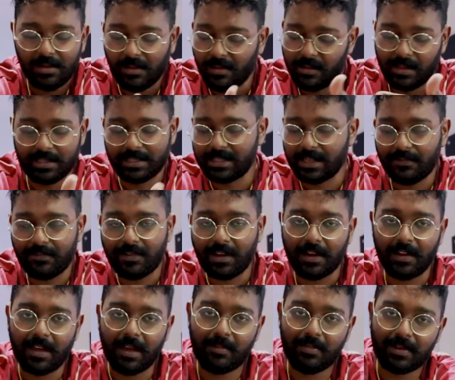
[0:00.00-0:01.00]
All that stuff
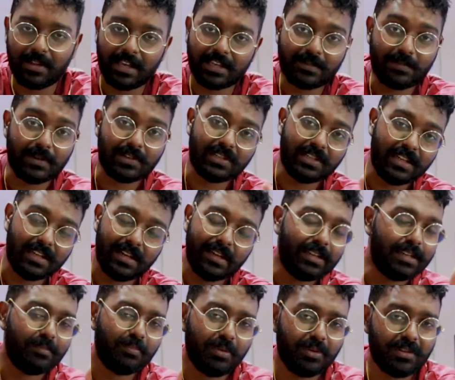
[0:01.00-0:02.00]
kind of happening, especially in
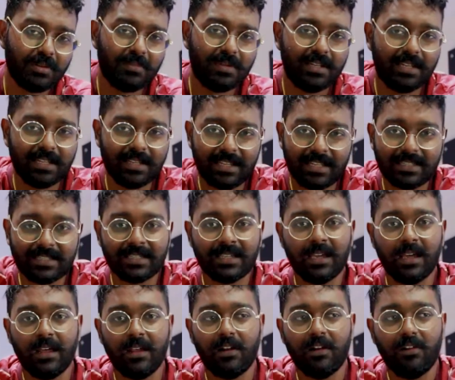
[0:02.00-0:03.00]
an important meeting that's
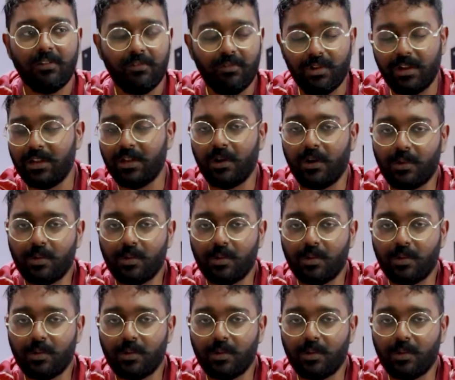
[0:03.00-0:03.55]
really